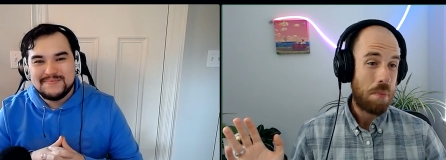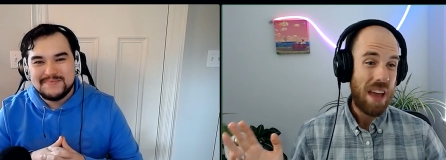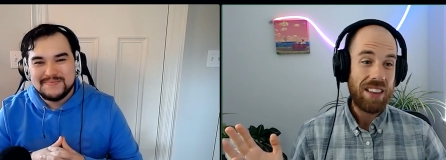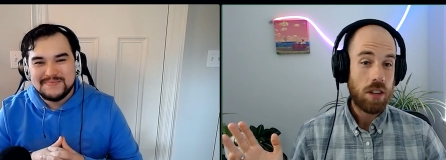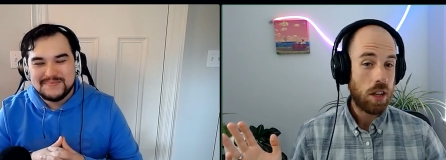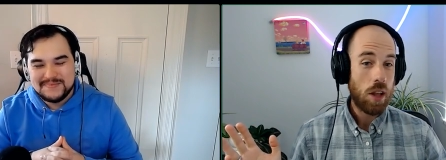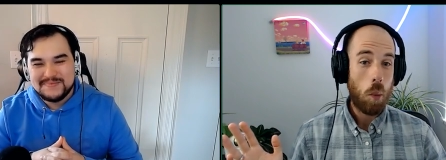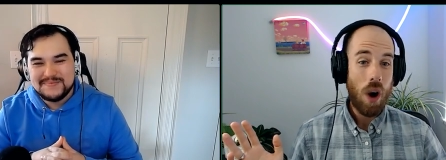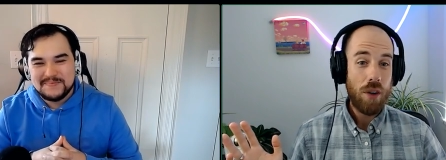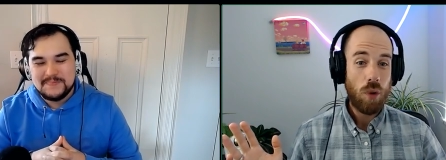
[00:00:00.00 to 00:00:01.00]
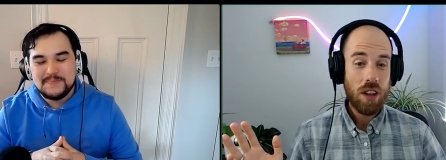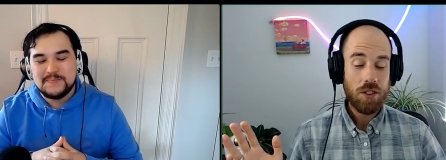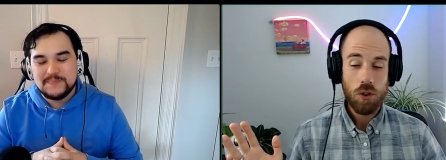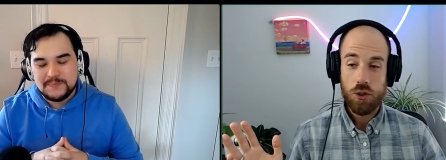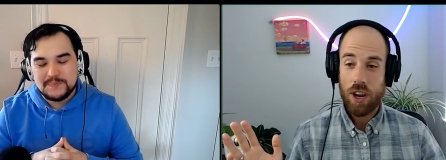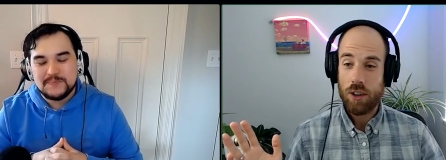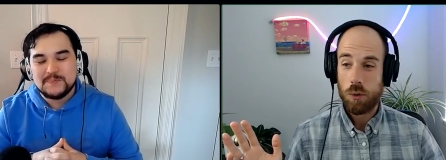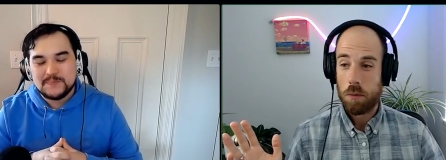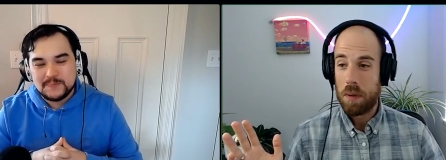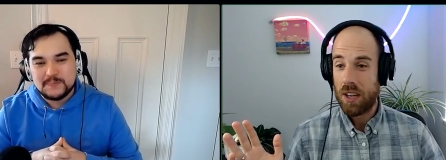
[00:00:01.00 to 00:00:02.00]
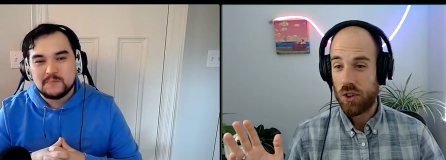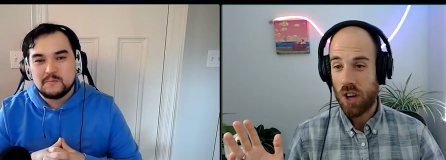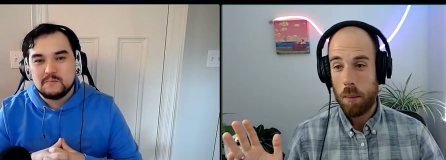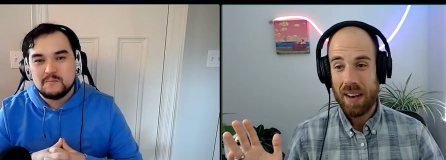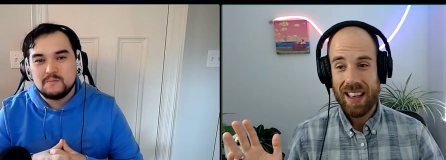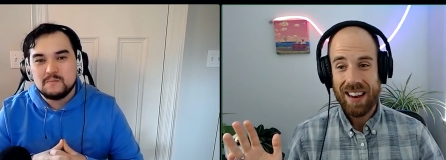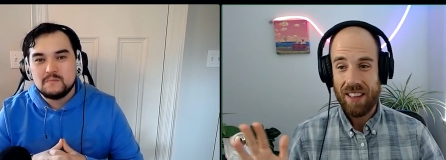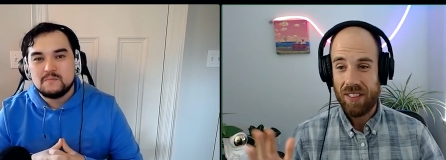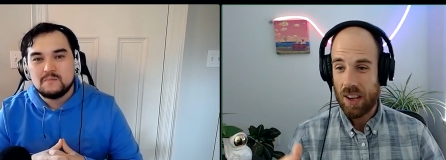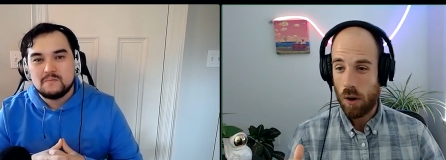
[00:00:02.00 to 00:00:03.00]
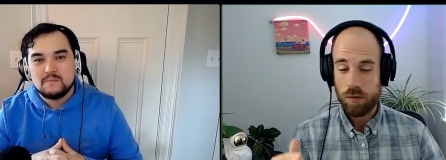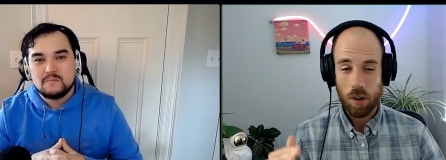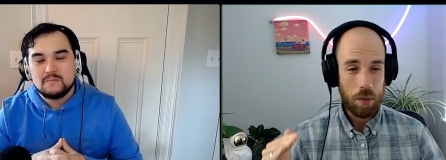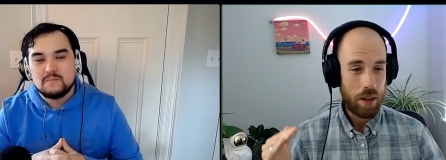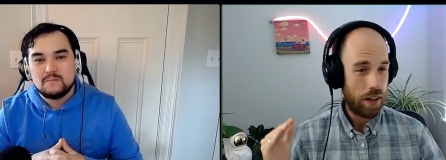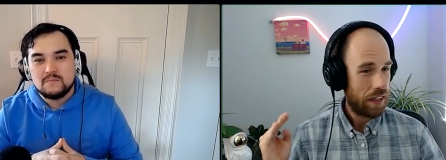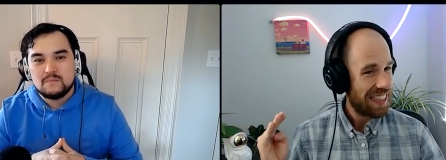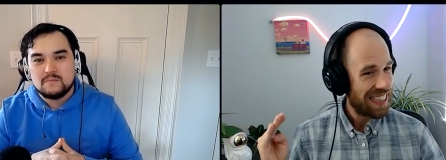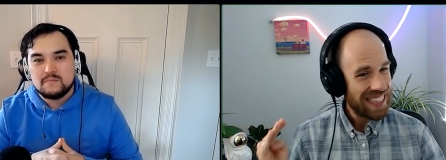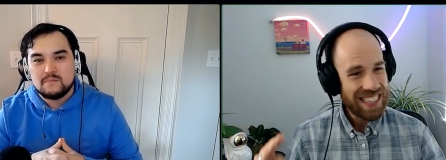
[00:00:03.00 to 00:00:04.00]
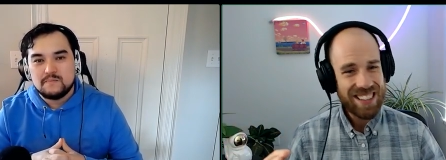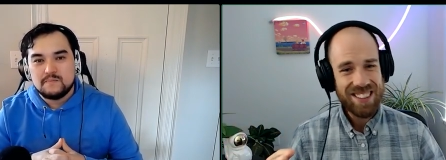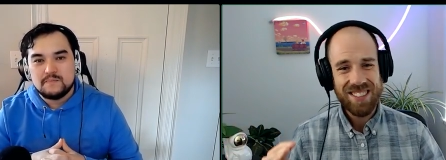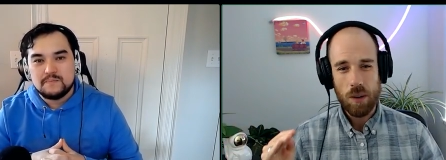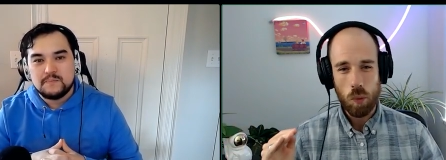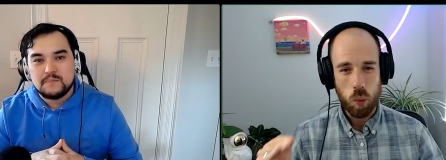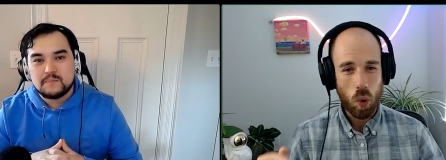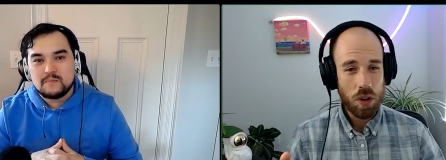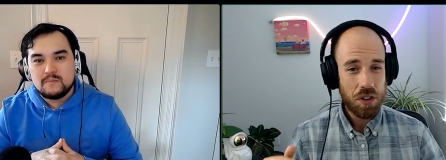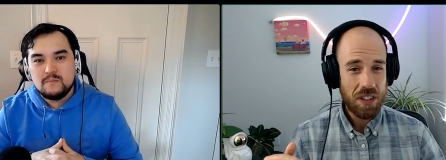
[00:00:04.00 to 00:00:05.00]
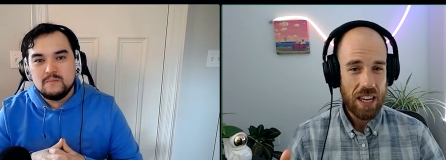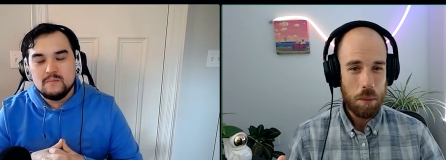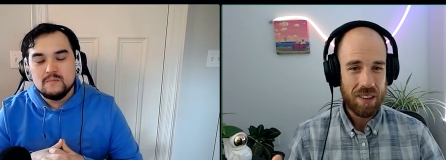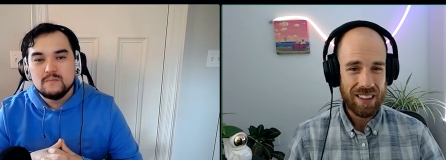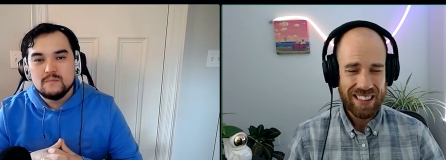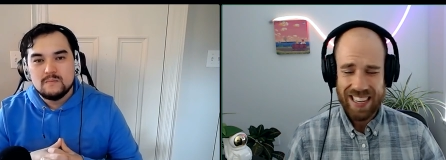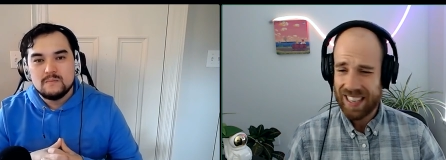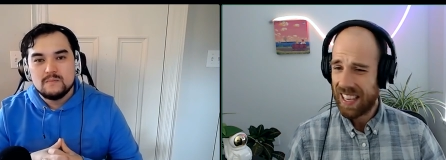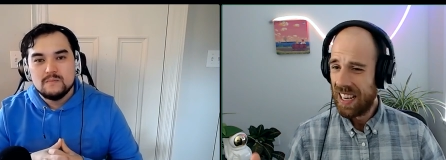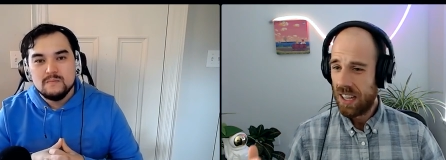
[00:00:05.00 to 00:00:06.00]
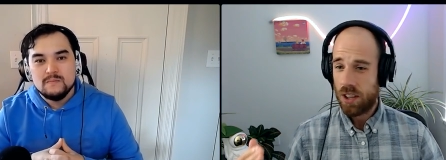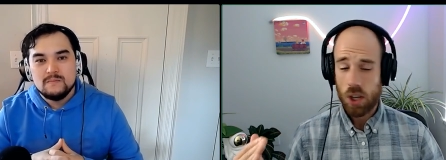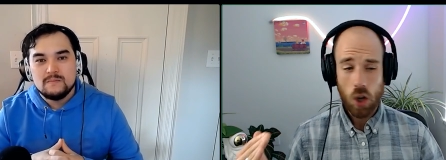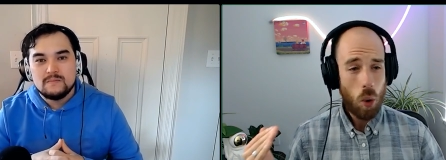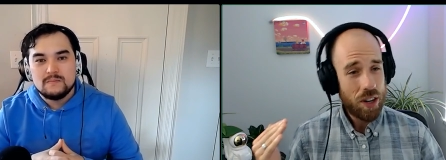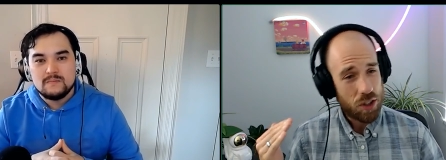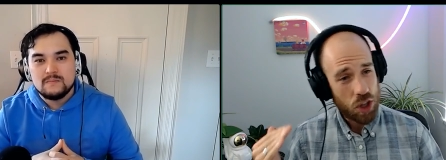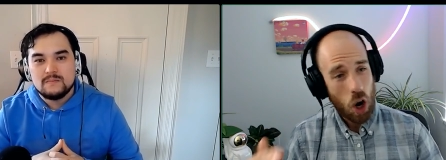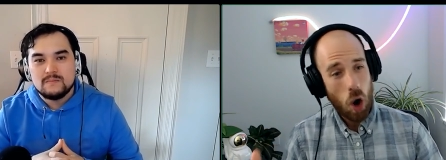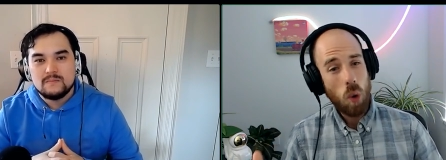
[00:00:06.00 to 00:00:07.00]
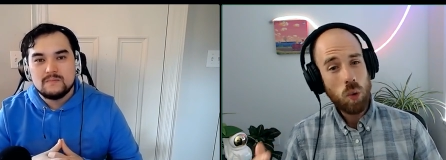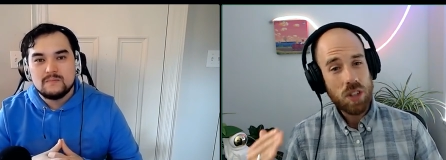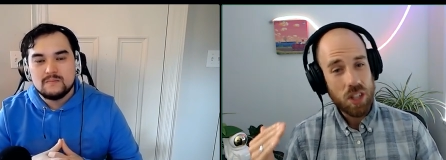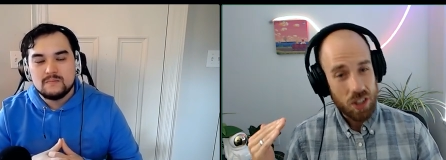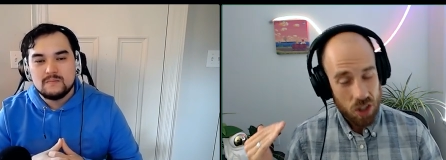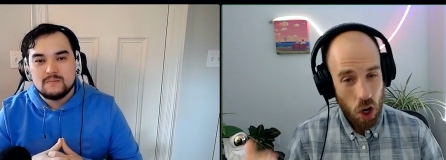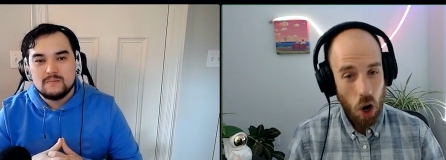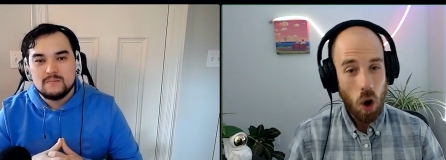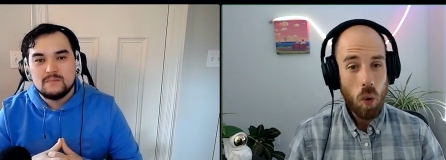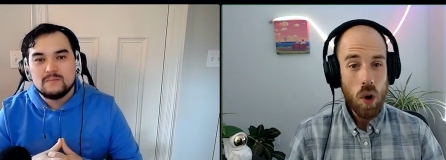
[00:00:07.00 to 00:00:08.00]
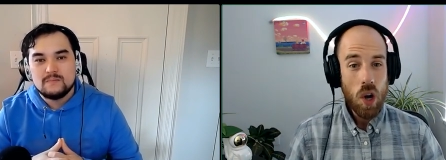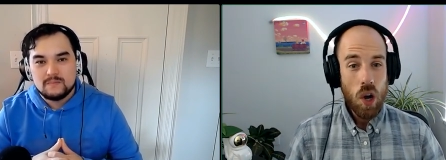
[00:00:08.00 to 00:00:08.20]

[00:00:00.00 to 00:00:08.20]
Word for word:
Speaker 1: basically one roster change with Peach coming in, and they go from the easy worst team in the league to going toe to toe